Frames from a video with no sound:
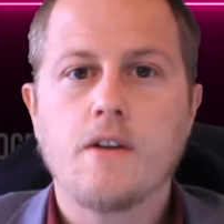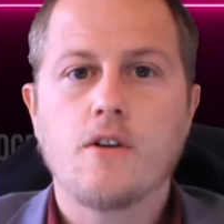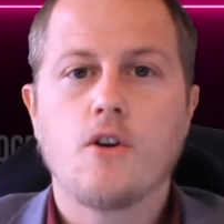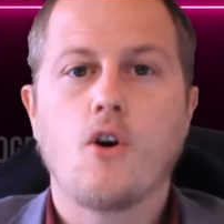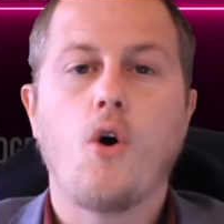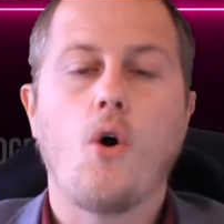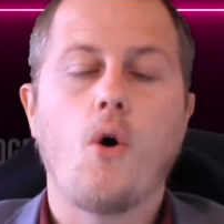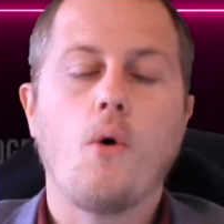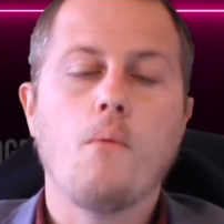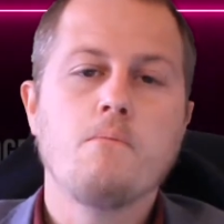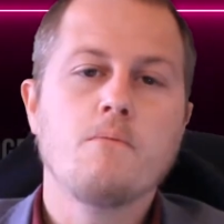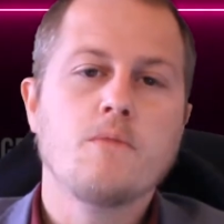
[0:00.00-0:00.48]

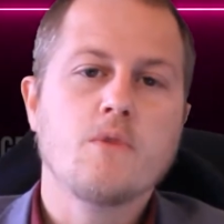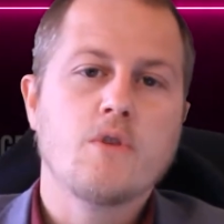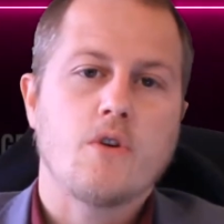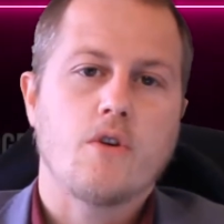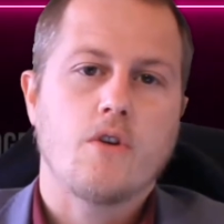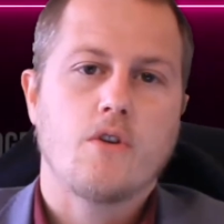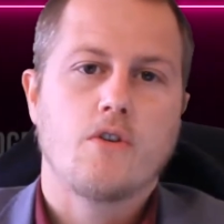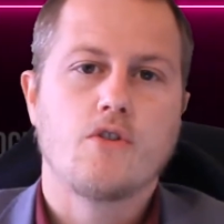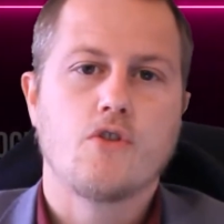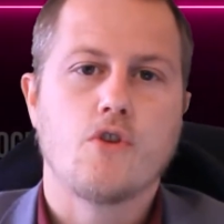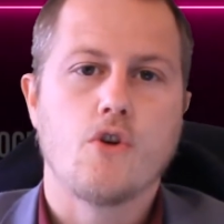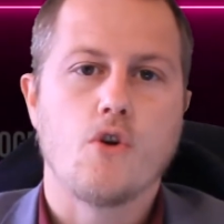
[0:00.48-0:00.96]
it
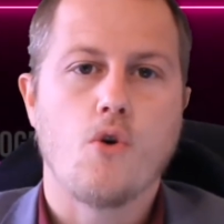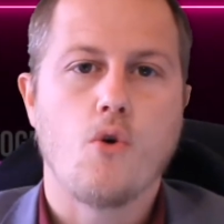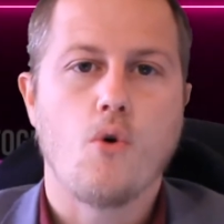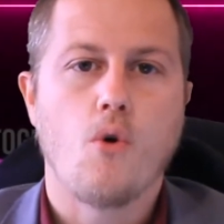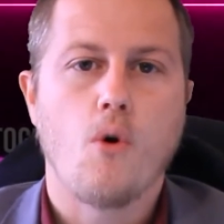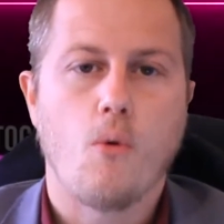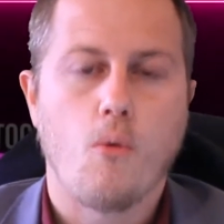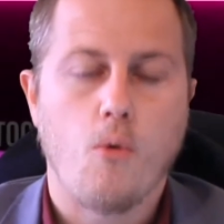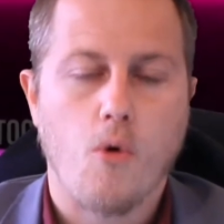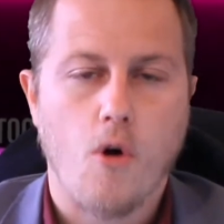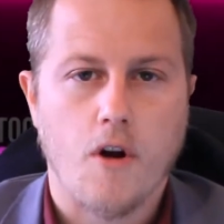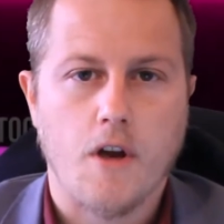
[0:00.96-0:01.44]
comes
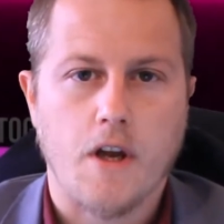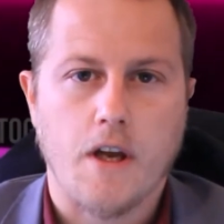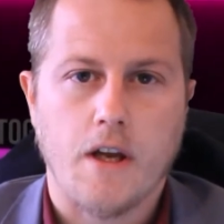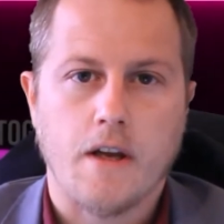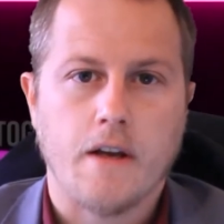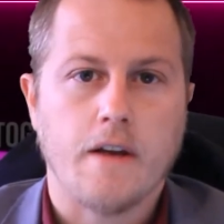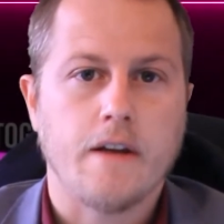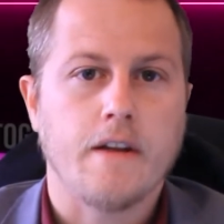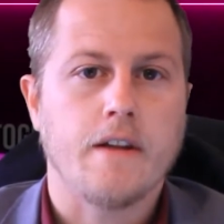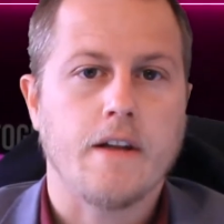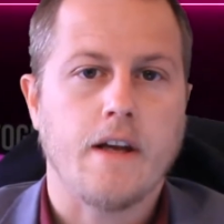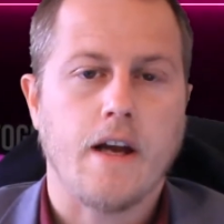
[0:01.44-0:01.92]
to
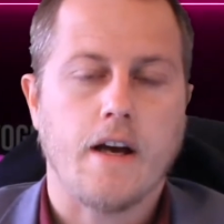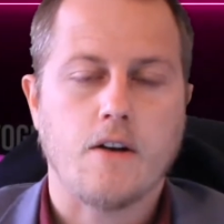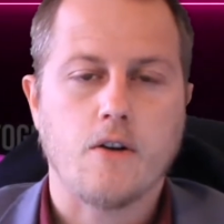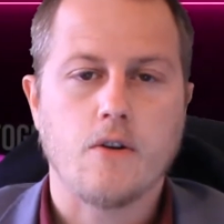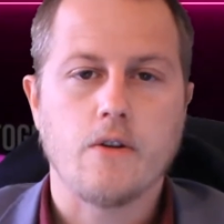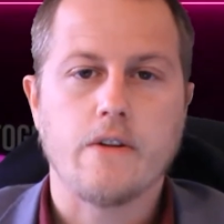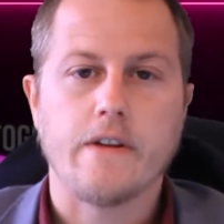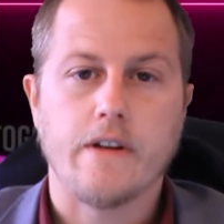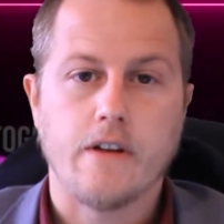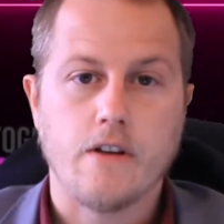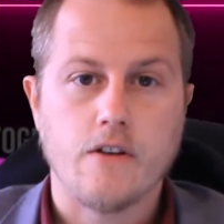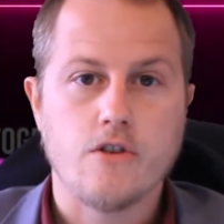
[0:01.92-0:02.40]
working in the
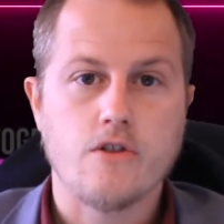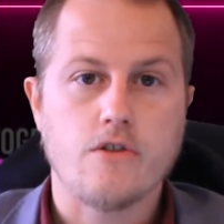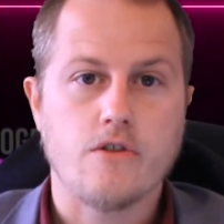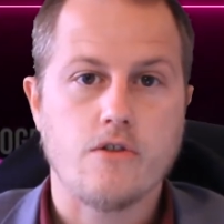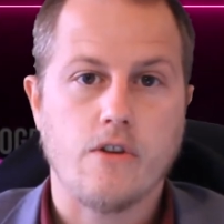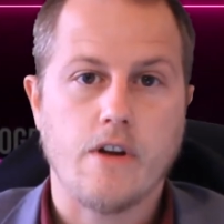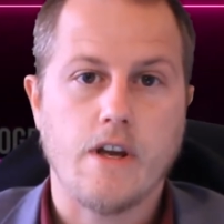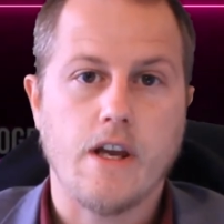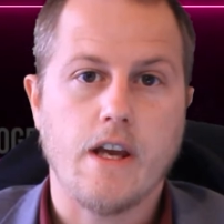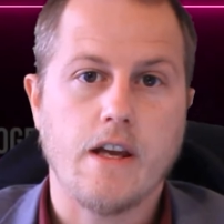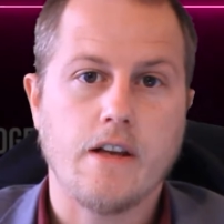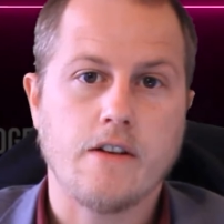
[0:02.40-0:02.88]
adult
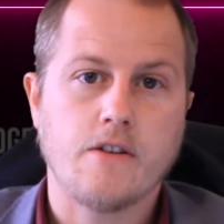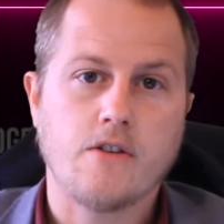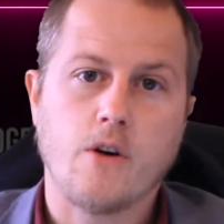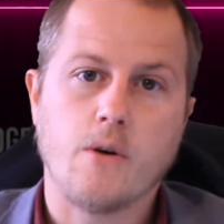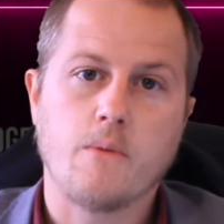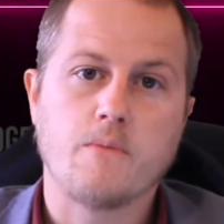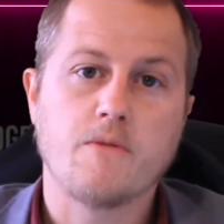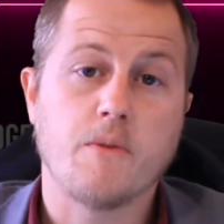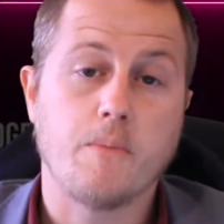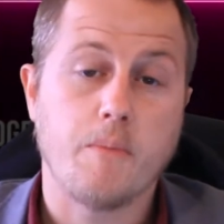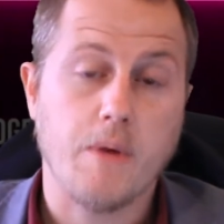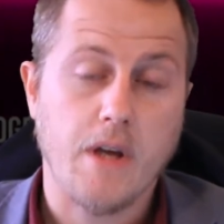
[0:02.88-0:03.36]
industry in
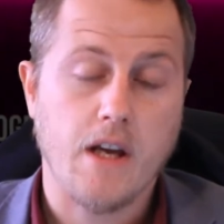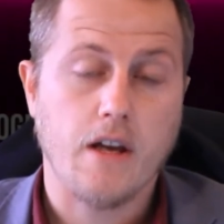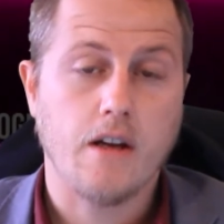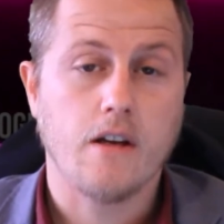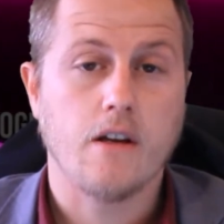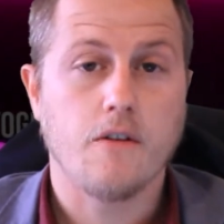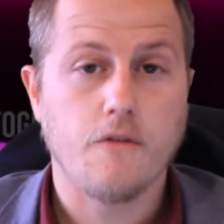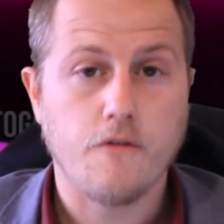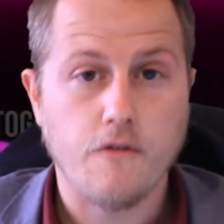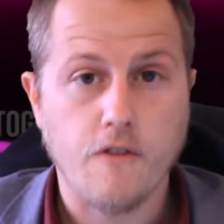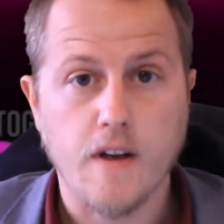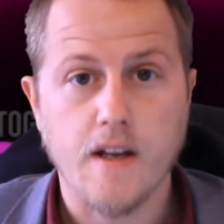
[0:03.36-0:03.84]
terms of
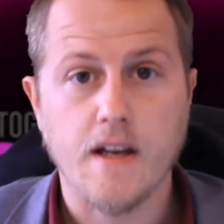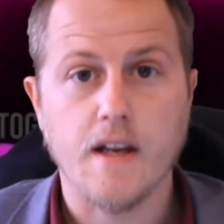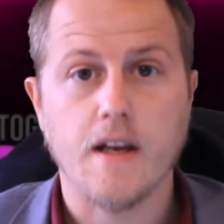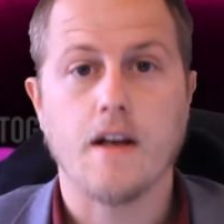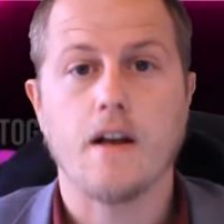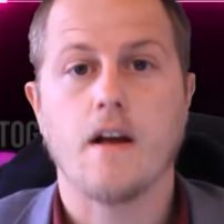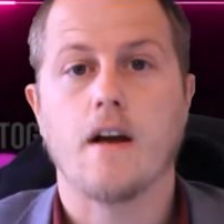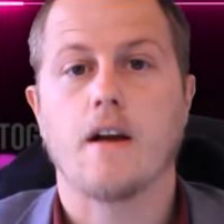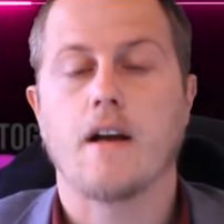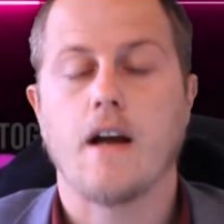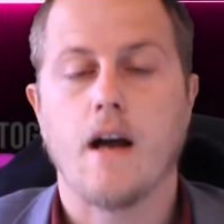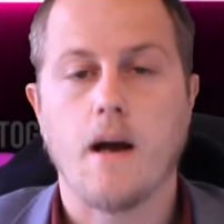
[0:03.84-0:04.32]
being an
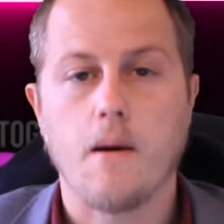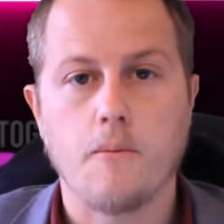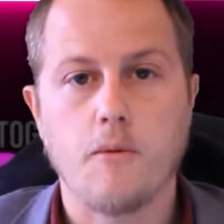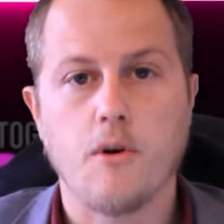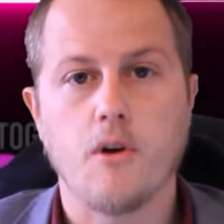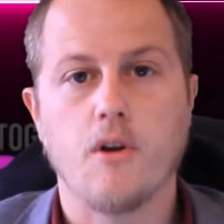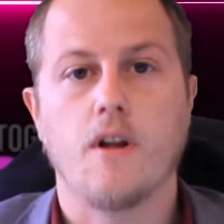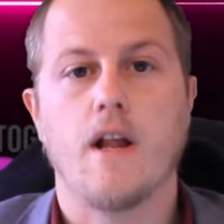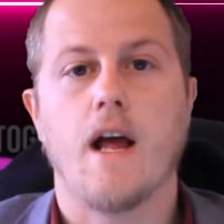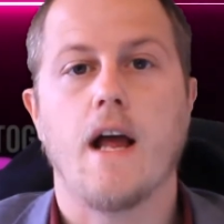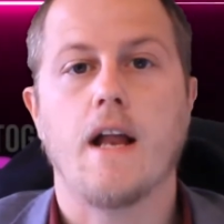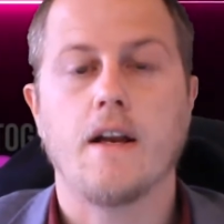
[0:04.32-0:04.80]
affiliate, a
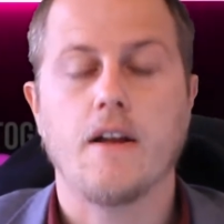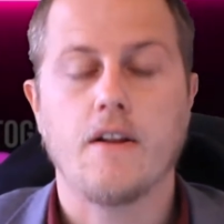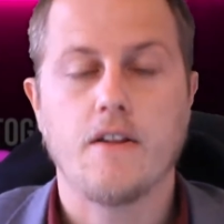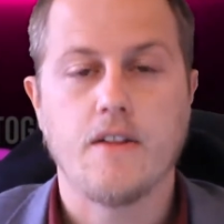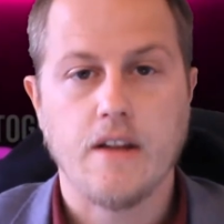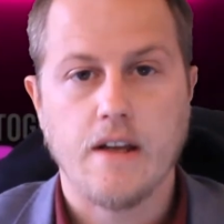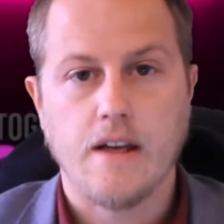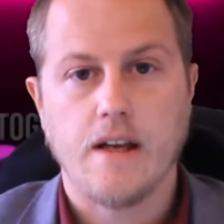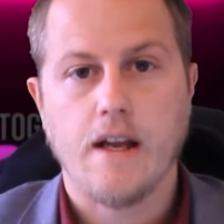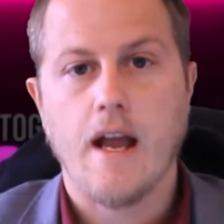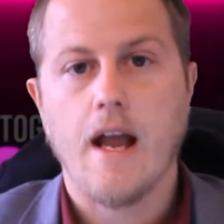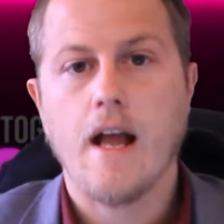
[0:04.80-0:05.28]
cam girl,
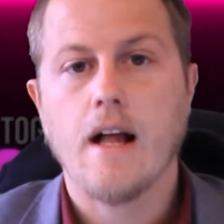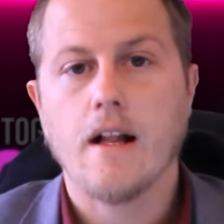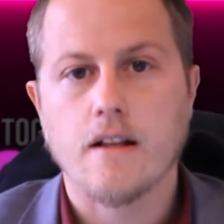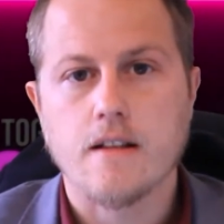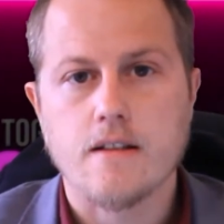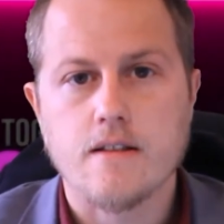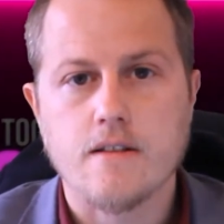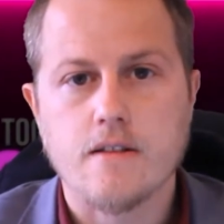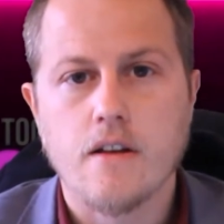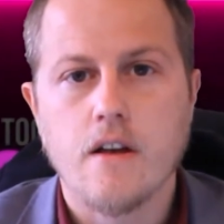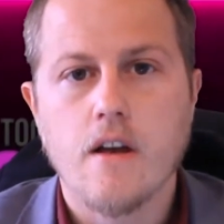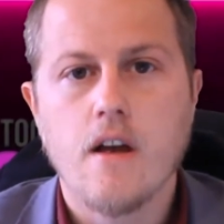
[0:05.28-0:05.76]
anything
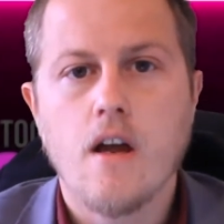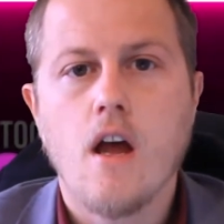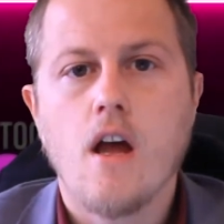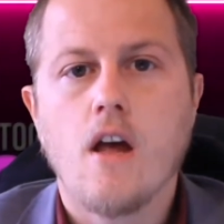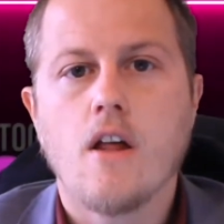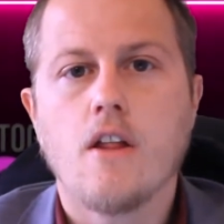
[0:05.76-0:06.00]
else,